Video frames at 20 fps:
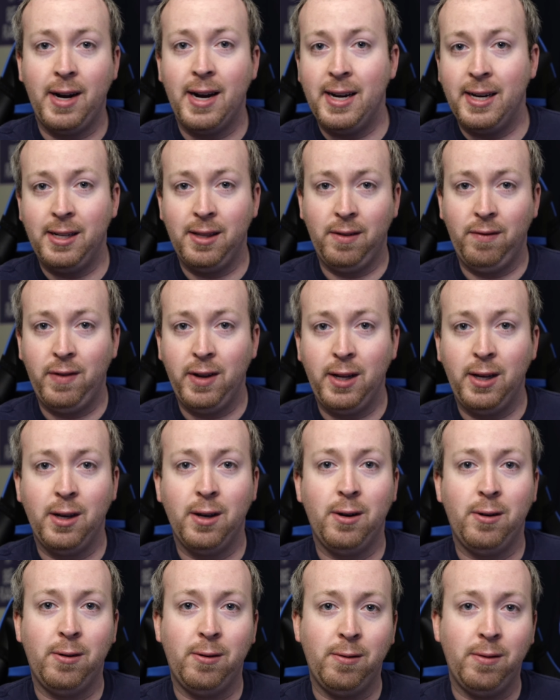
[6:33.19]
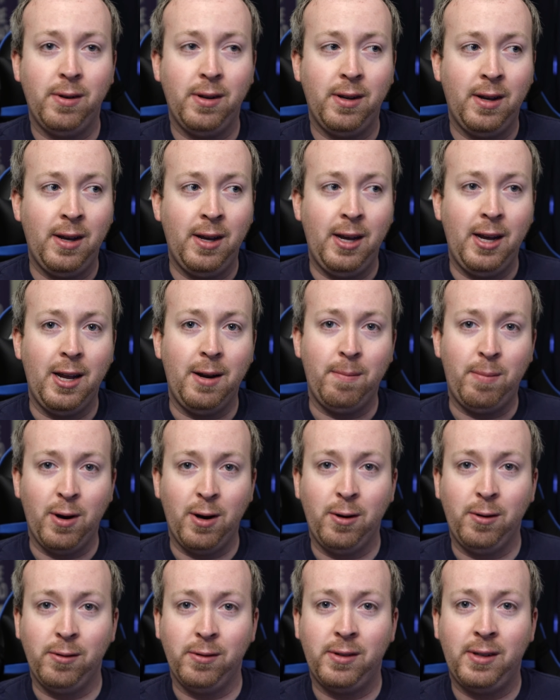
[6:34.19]
editing the video in
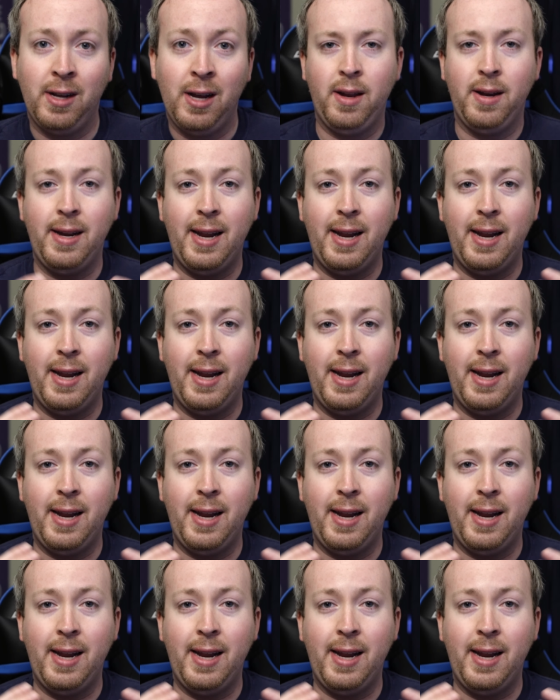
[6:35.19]
post.